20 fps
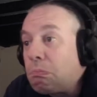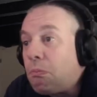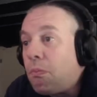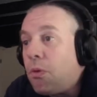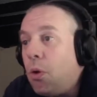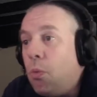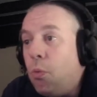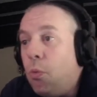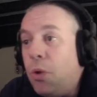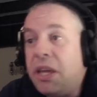
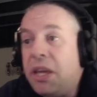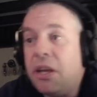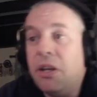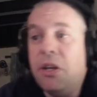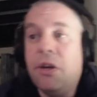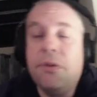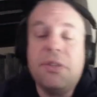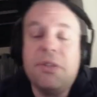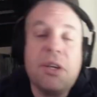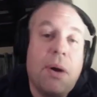We can
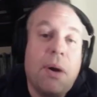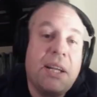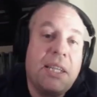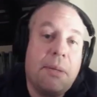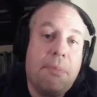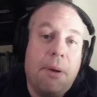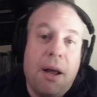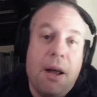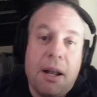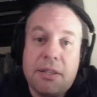use
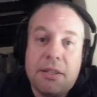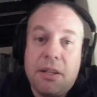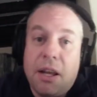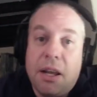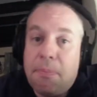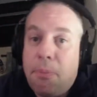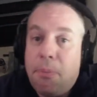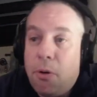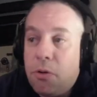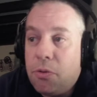aquatic plants
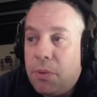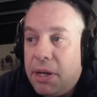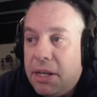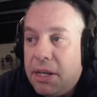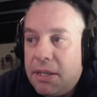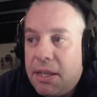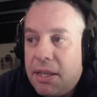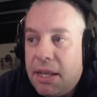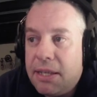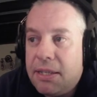like
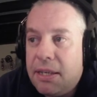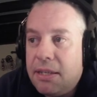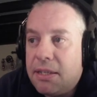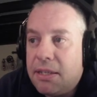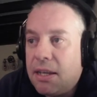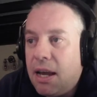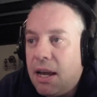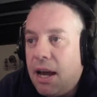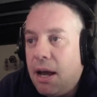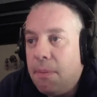pondweed. This
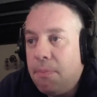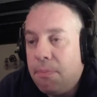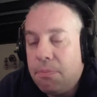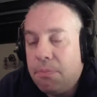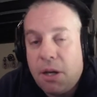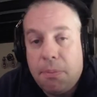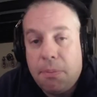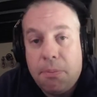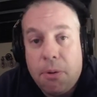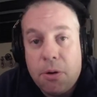is a
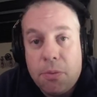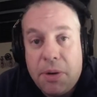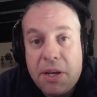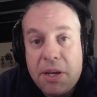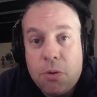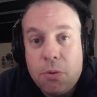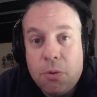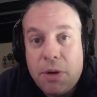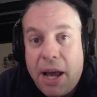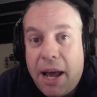type of pondweed
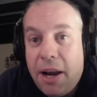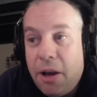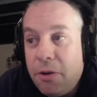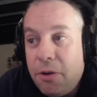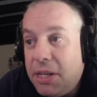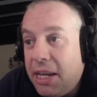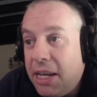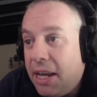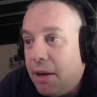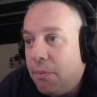called hello
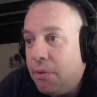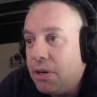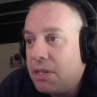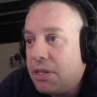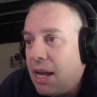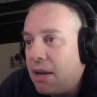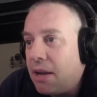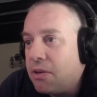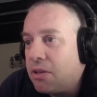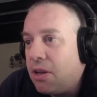dear, which
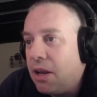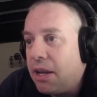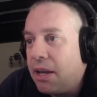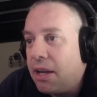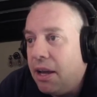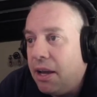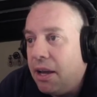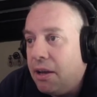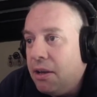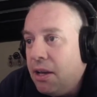sounds like
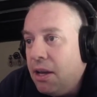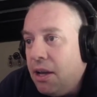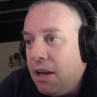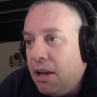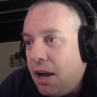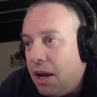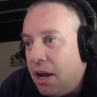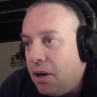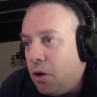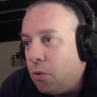an
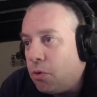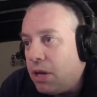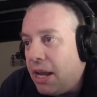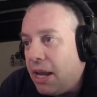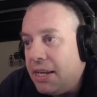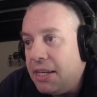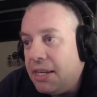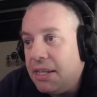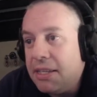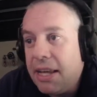old
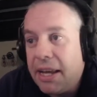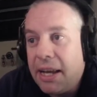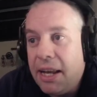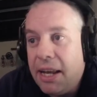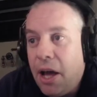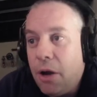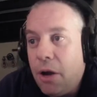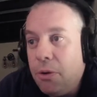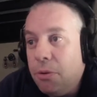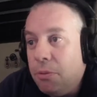lady saying
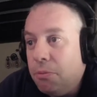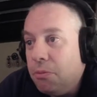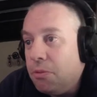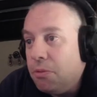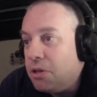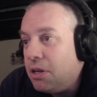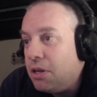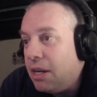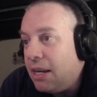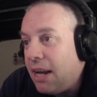hello.
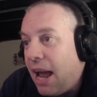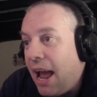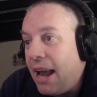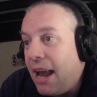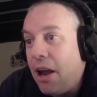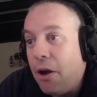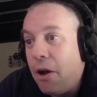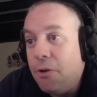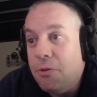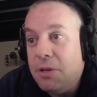
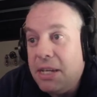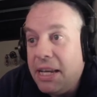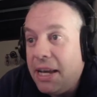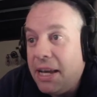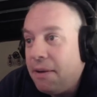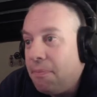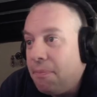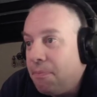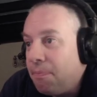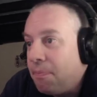Hello
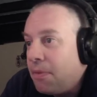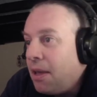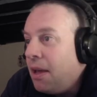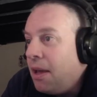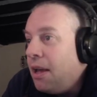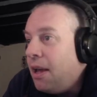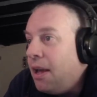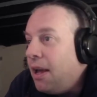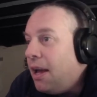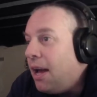dear.
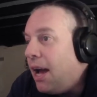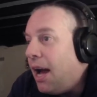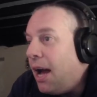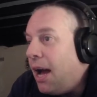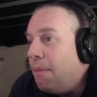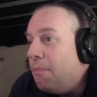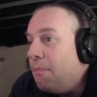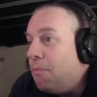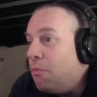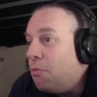
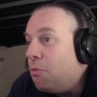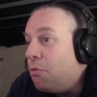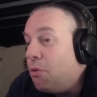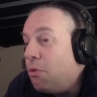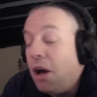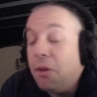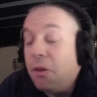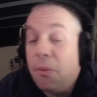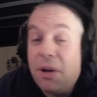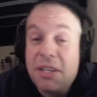
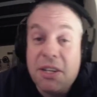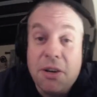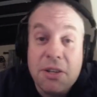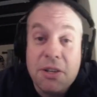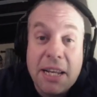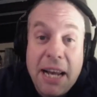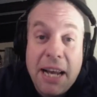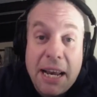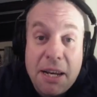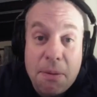Otherwise known as
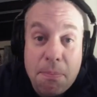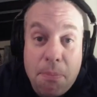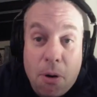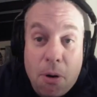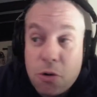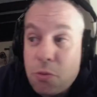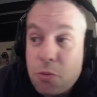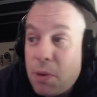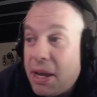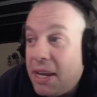Canadian
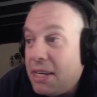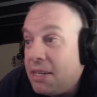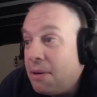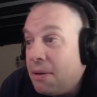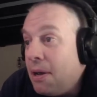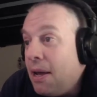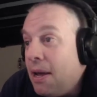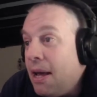pondweed.